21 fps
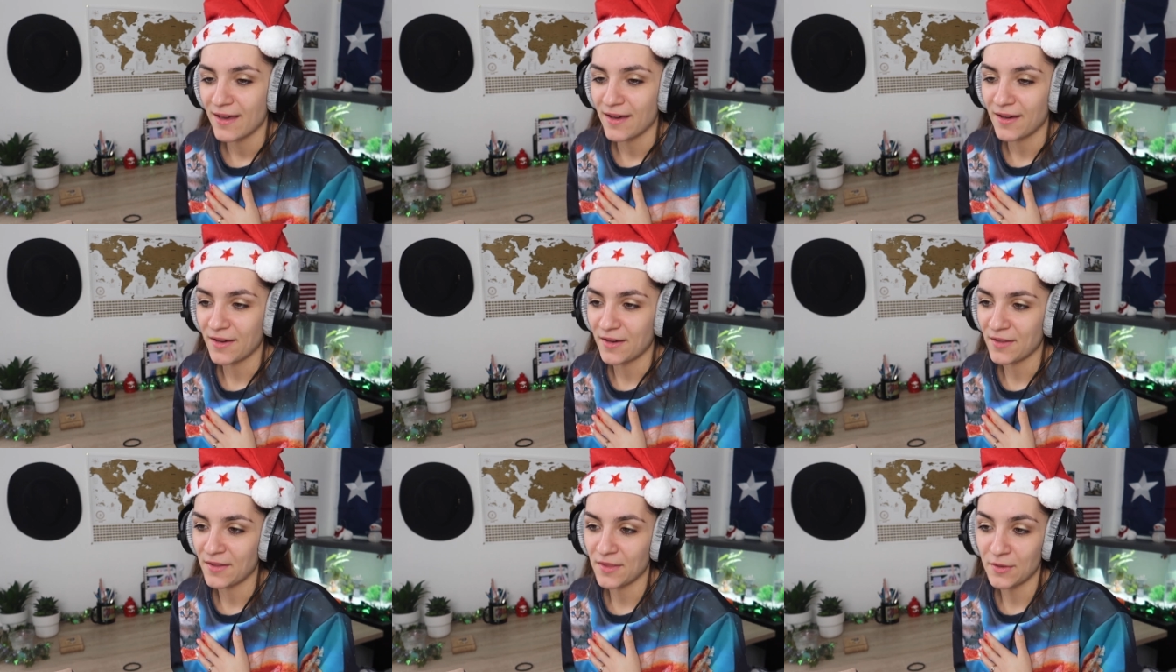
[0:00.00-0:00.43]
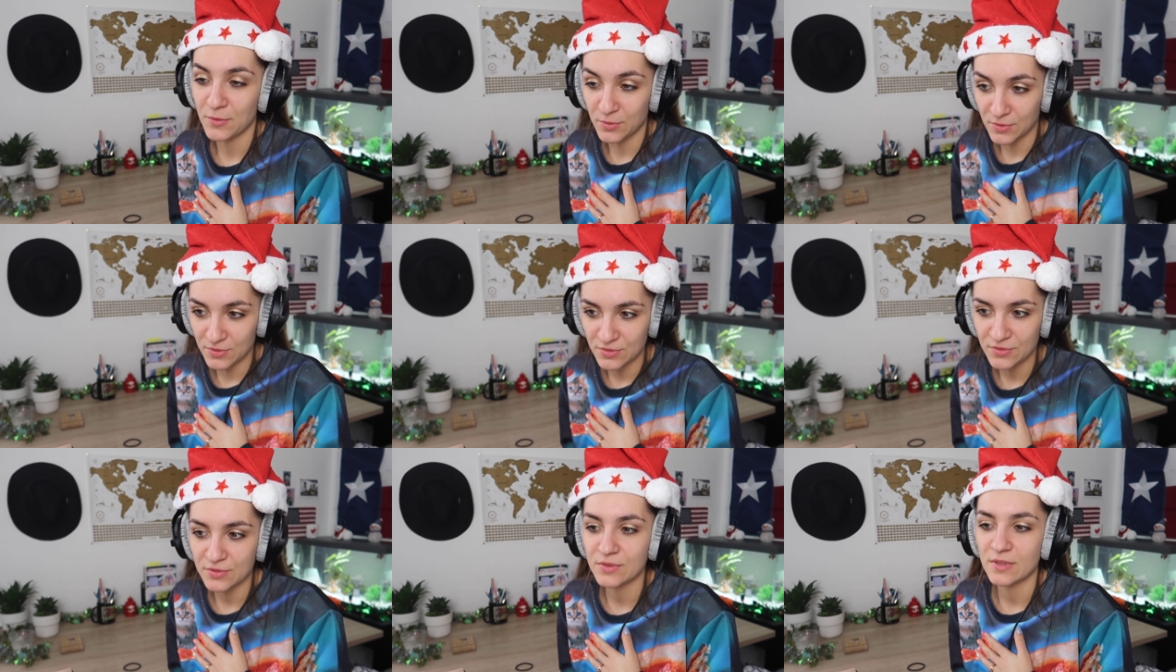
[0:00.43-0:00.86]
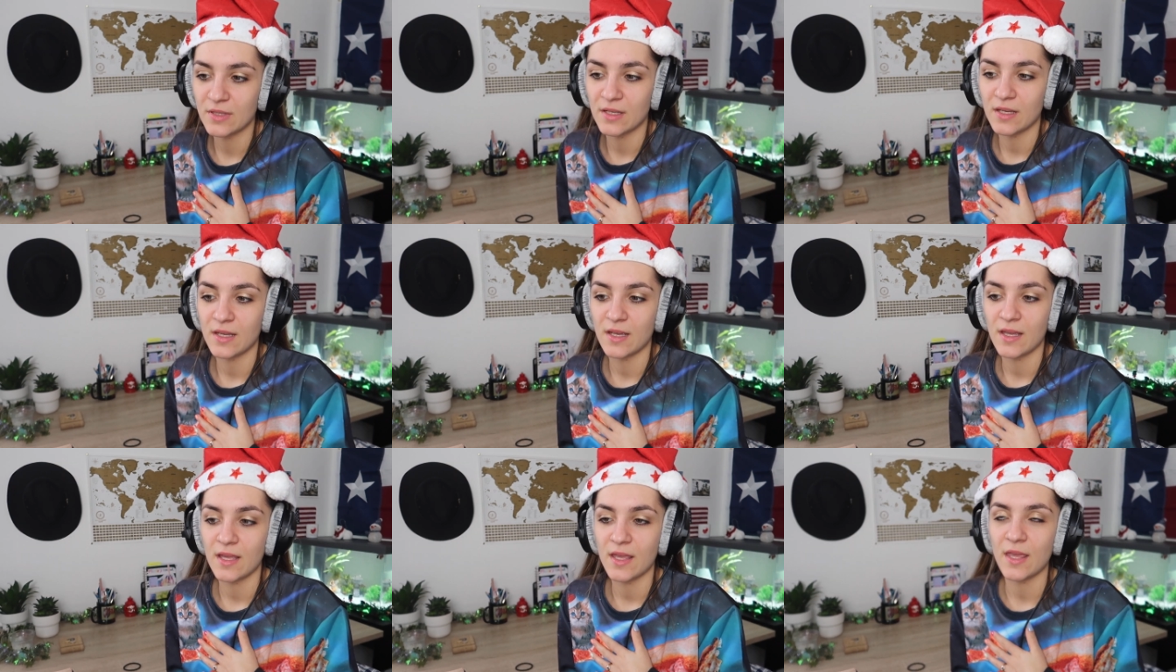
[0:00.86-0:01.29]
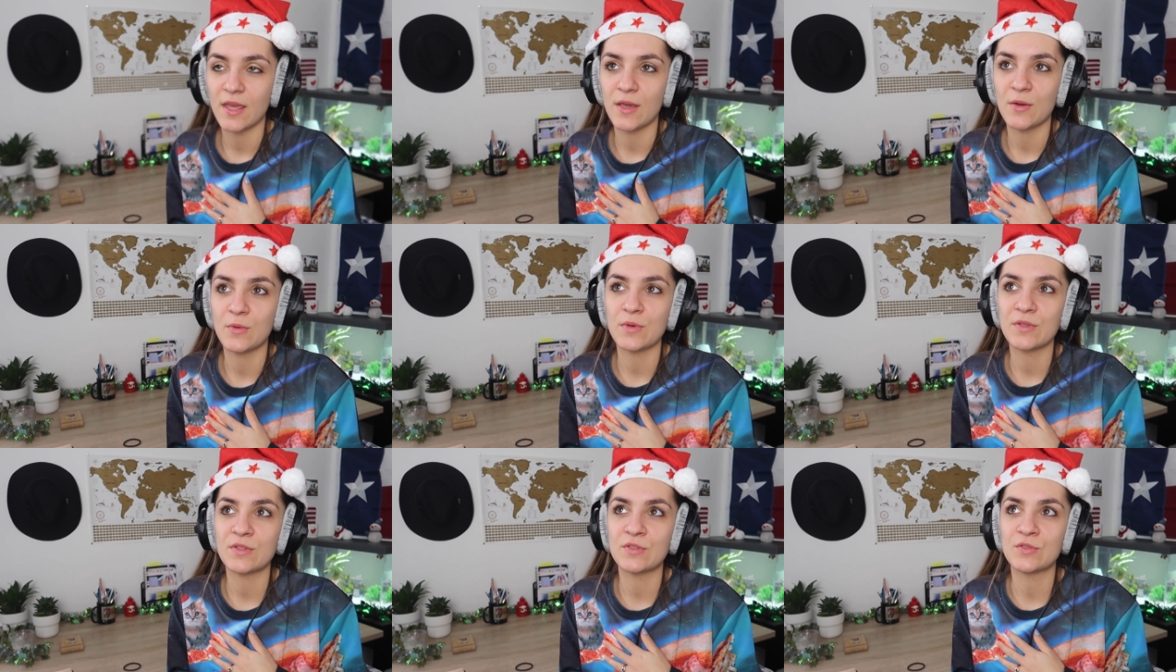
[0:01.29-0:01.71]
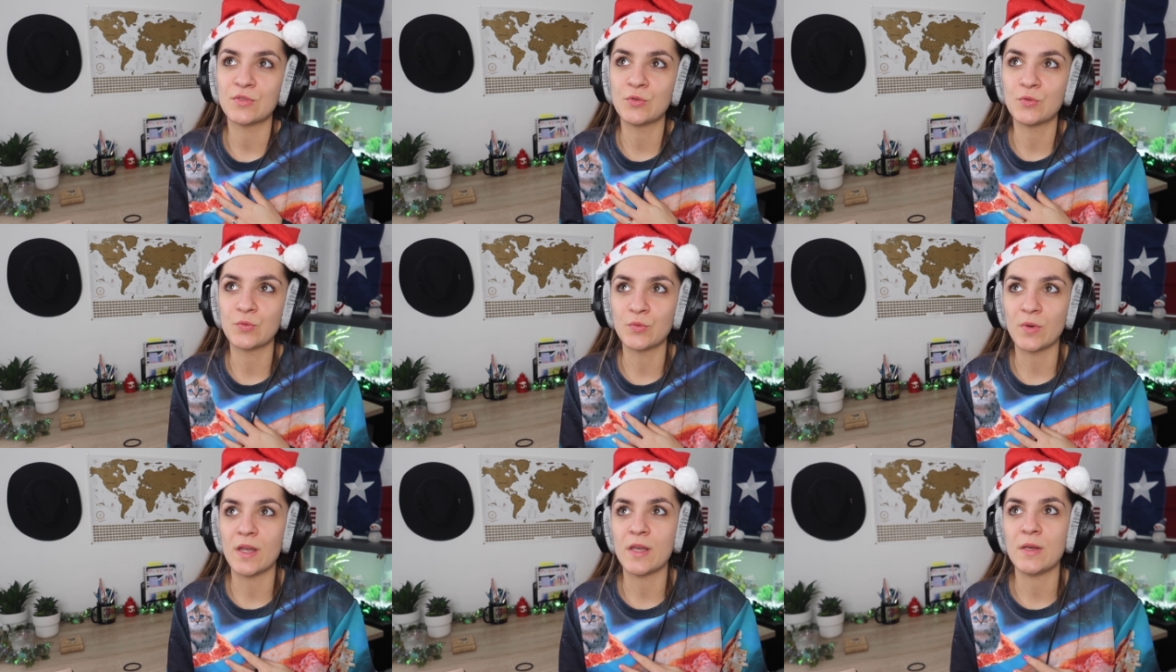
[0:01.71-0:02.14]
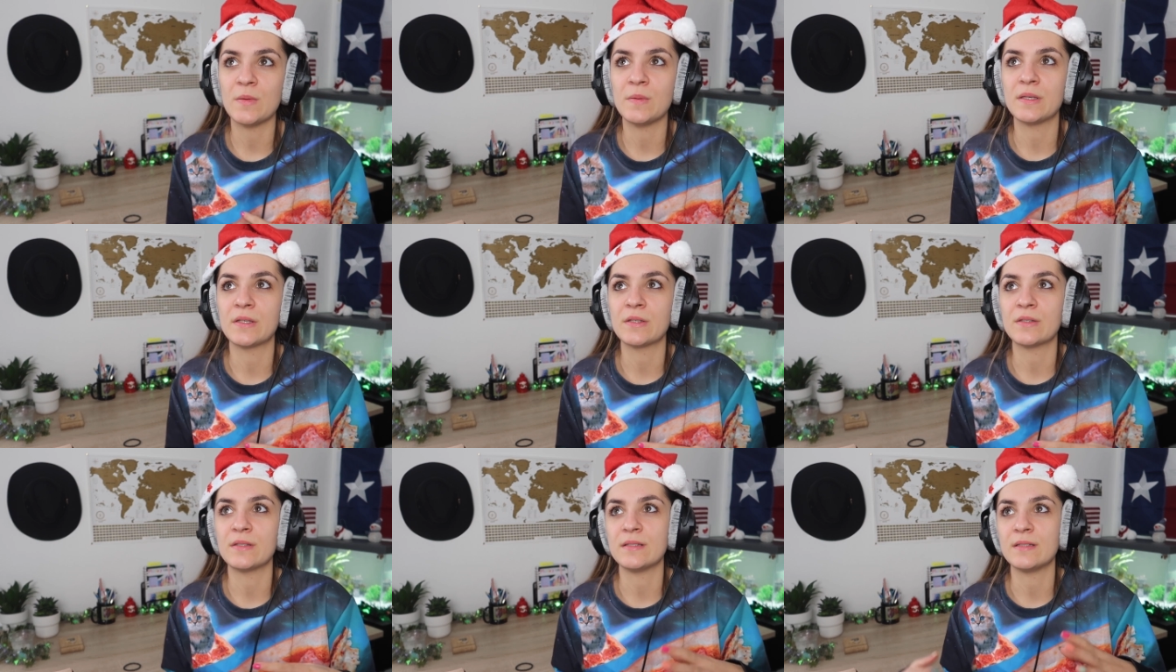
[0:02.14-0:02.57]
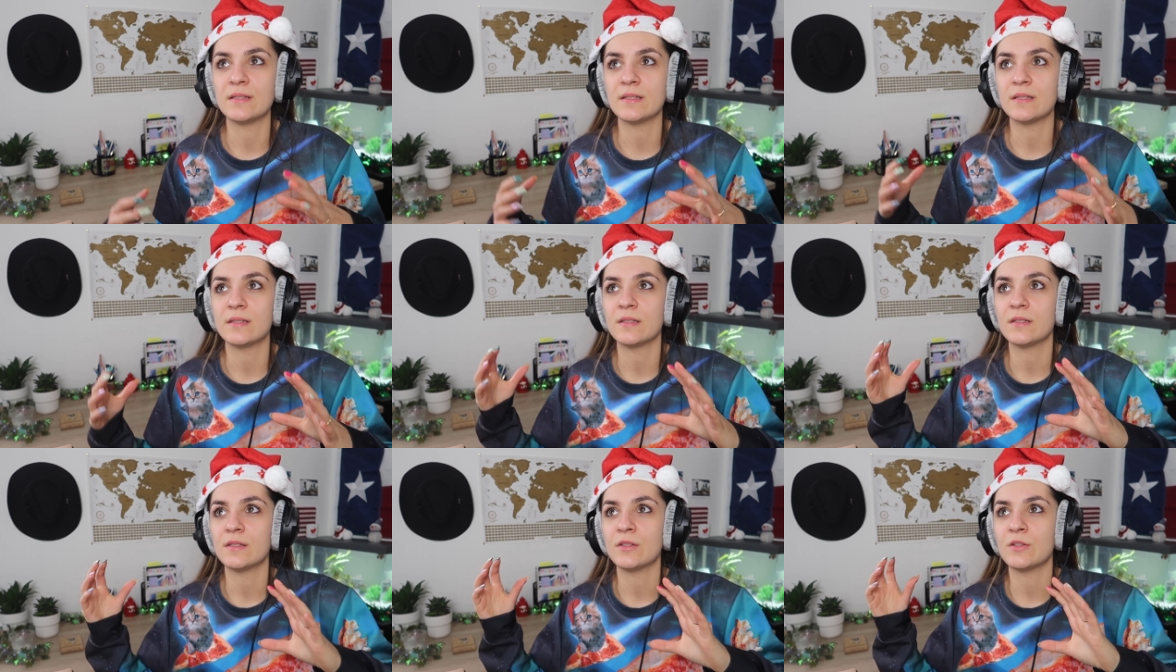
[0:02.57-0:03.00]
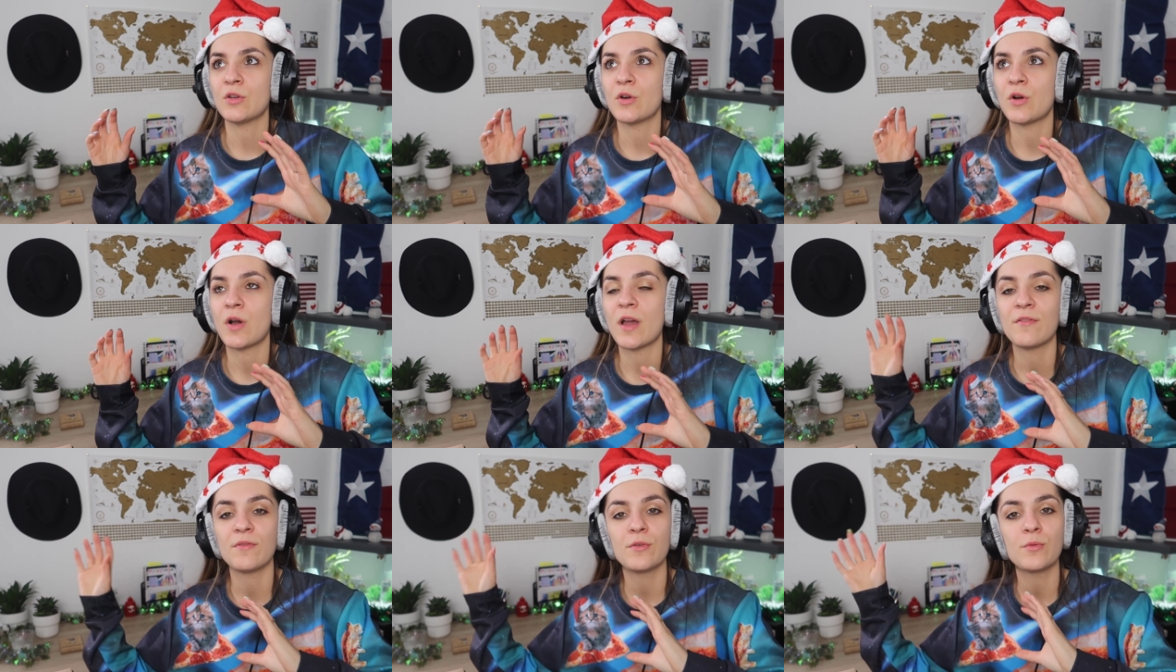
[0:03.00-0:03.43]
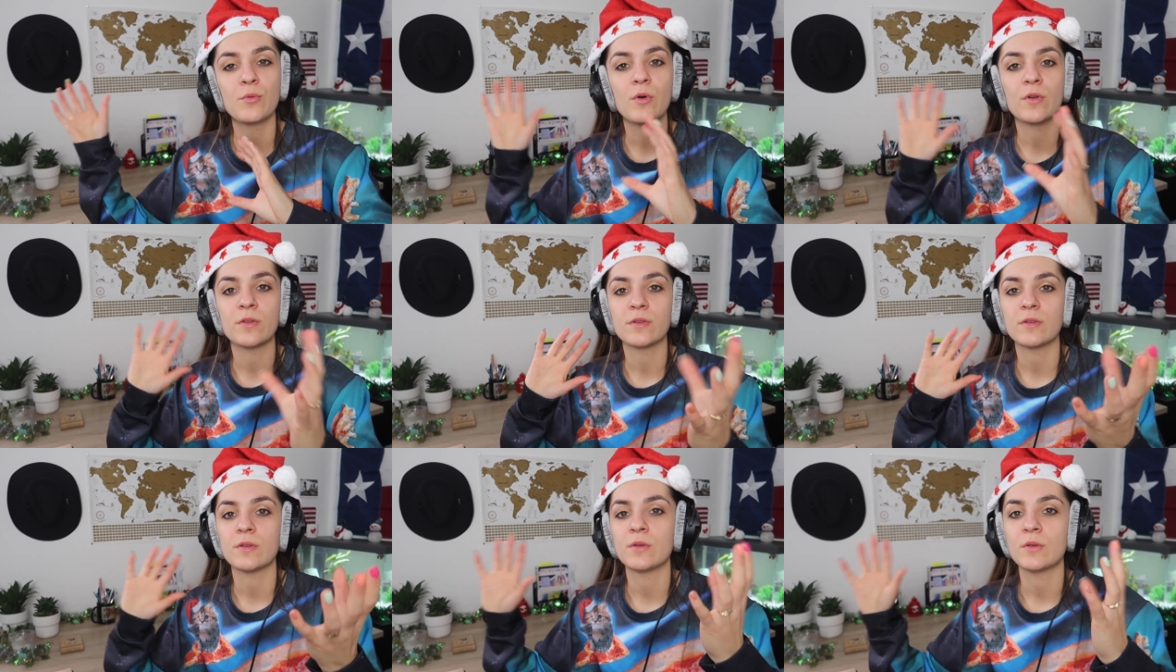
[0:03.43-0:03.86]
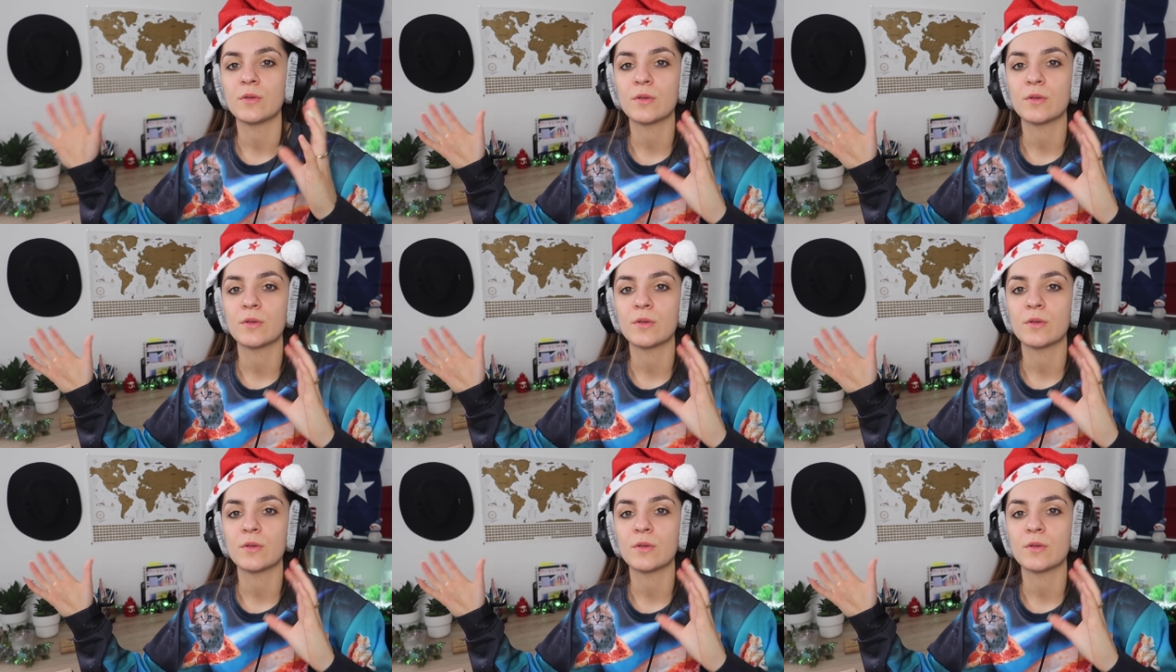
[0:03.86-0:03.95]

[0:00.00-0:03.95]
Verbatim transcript: Uh, it was it was great because, you know, everyone